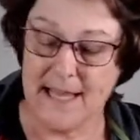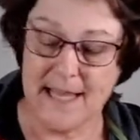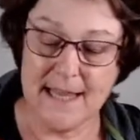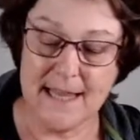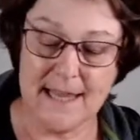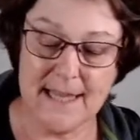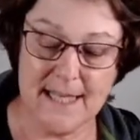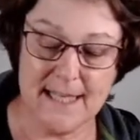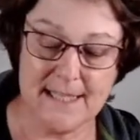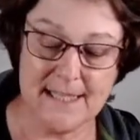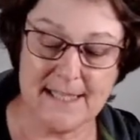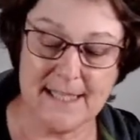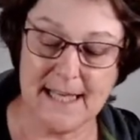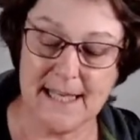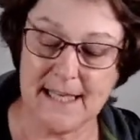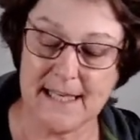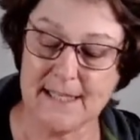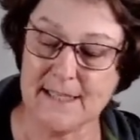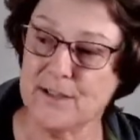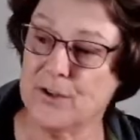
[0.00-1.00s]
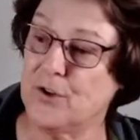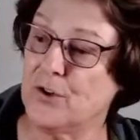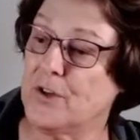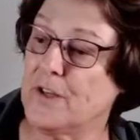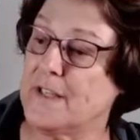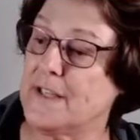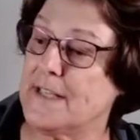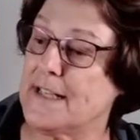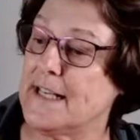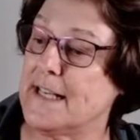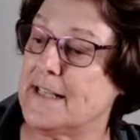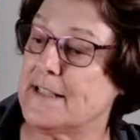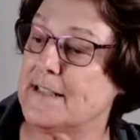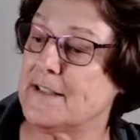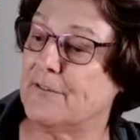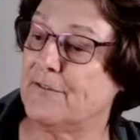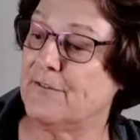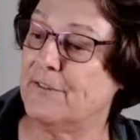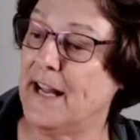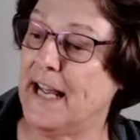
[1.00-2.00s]
This is, you can see it's
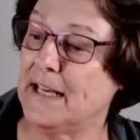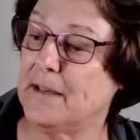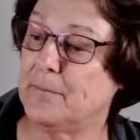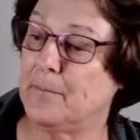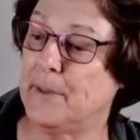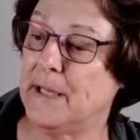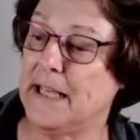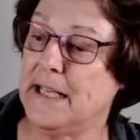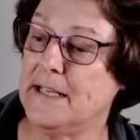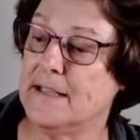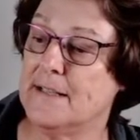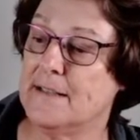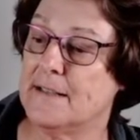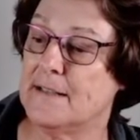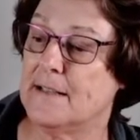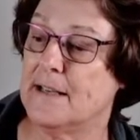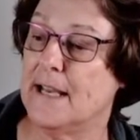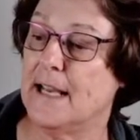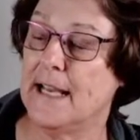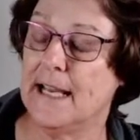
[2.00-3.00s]
a flat piece.